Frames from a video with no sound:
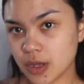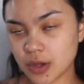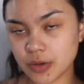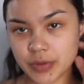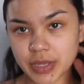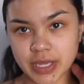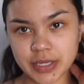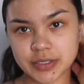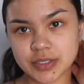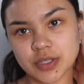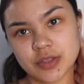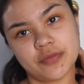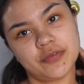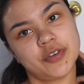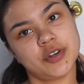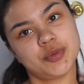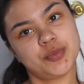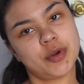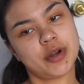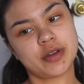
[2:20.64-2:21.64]
Okay, so the
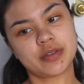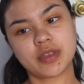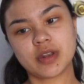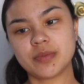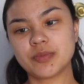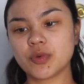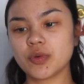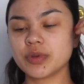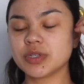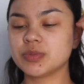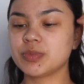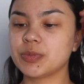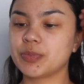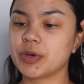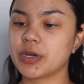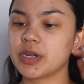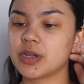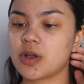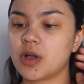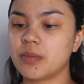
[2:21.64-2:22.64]
first product that I'm going to be
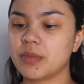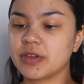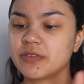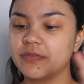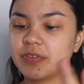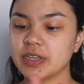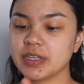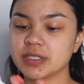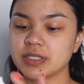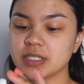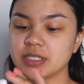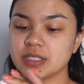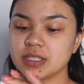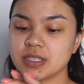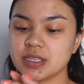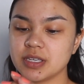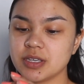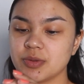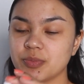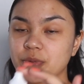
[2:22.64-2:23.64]
putting on my face is
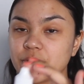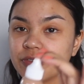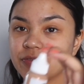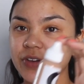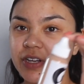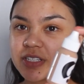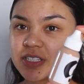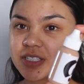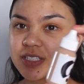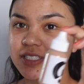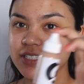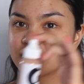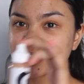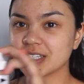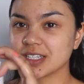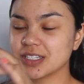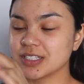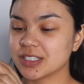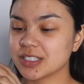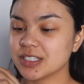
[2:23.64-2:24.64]
the Perfecting
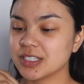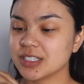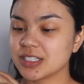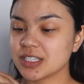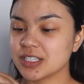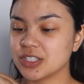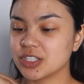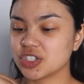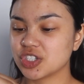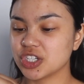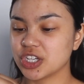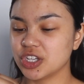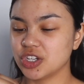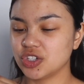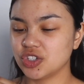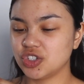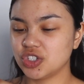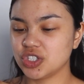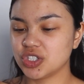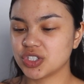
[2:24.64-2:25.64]
Skin Tint in the
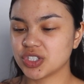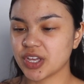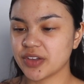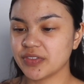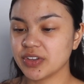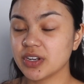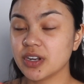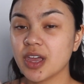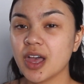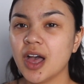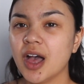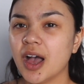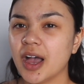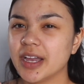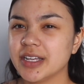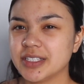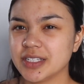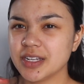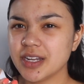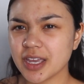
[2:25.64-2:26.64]
shade G7.
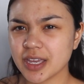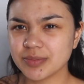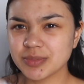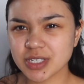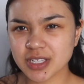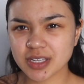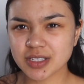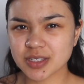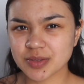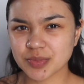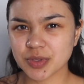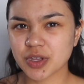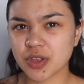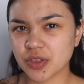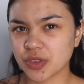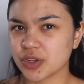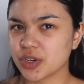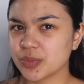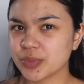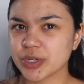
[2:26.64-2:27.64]
I did aim to get something a
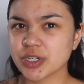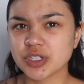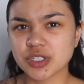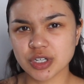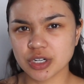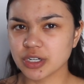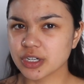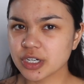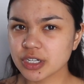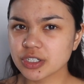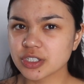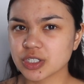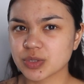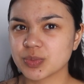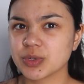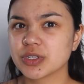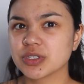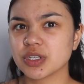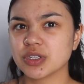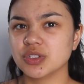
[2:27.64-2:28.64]
little bit darker just
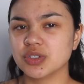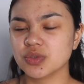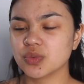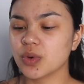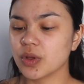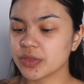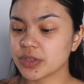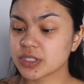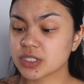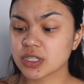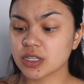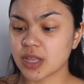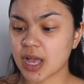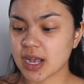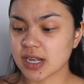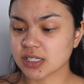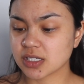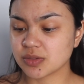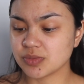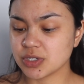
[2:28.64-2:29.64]
because I do want this to
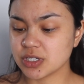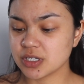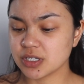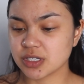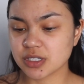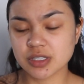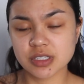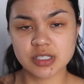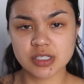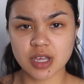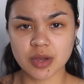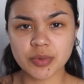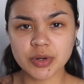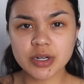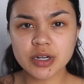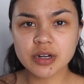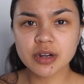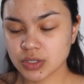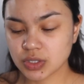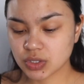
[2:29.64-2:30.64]
last me into the
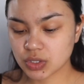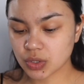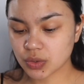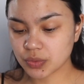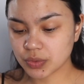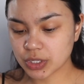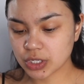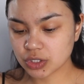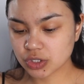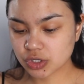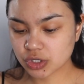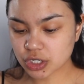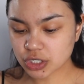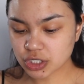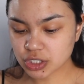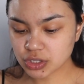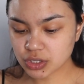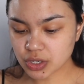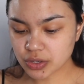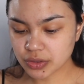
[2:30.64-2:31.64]
summer. So the
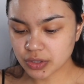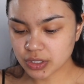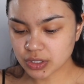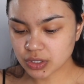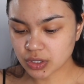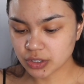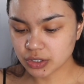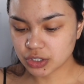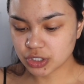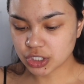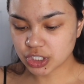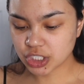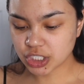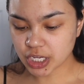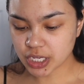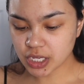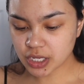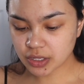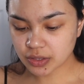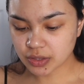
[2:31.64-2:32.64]
instructions on this are to
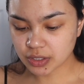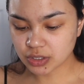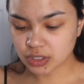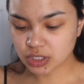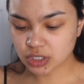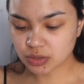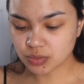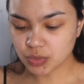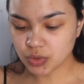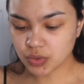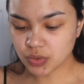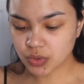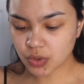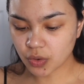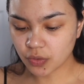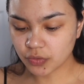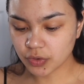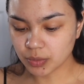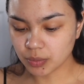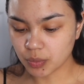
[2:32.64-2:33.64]
shake, then smooth
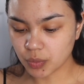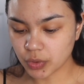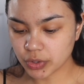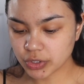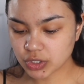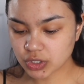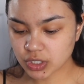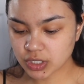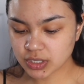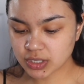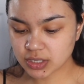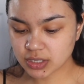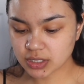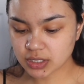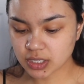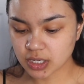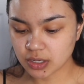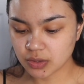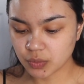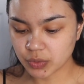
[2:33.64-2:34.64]
over moisturized
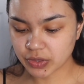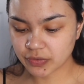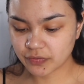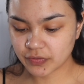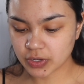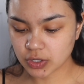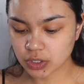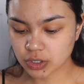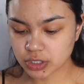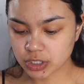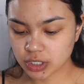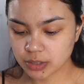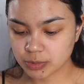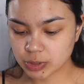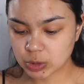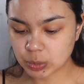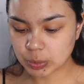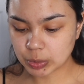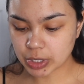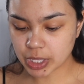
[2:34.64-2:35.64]
skin with
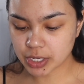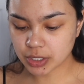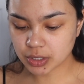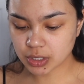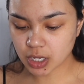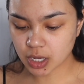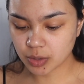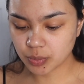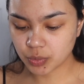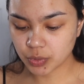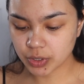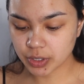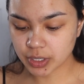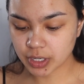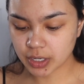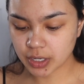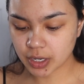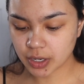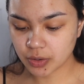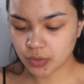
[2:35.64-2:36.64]
fingertips. Blend upward
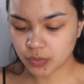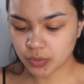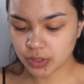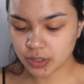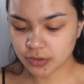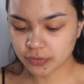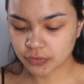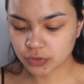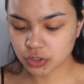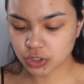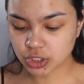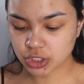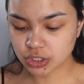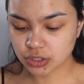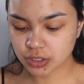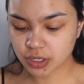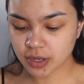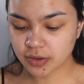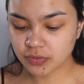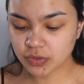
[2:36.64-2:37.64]
and outward for
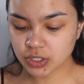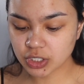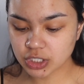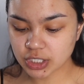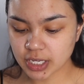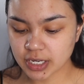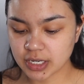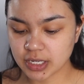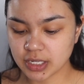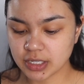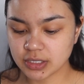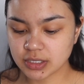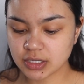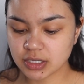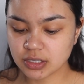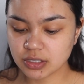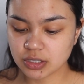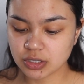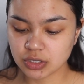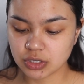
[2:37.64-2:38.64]
sheer coverage and
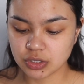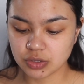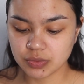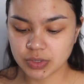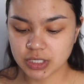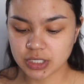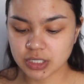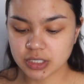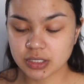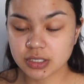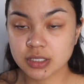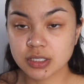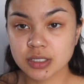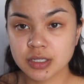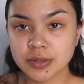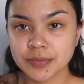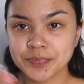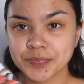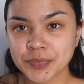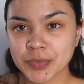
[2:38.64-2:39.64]
instant dewiness.
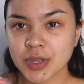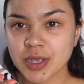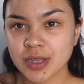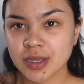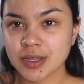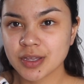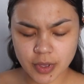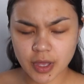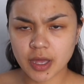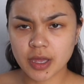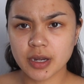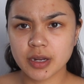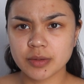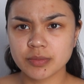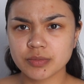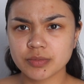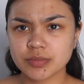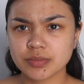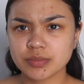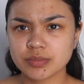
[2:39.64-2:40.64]
And
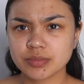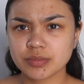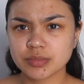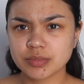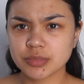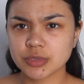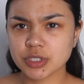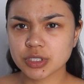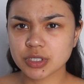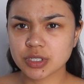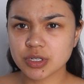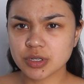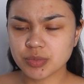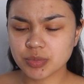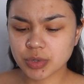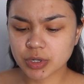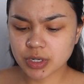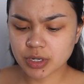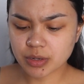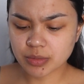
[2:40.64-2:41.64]
I'm just gonna
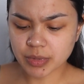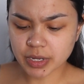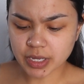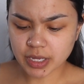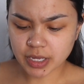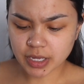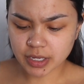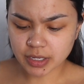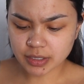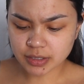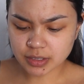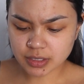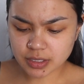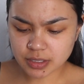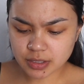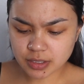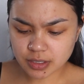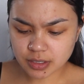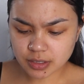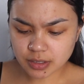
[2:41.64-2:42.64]
put it in my hands, I
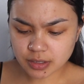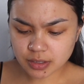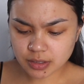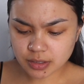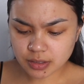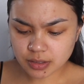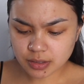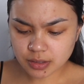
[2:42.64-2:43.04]
think.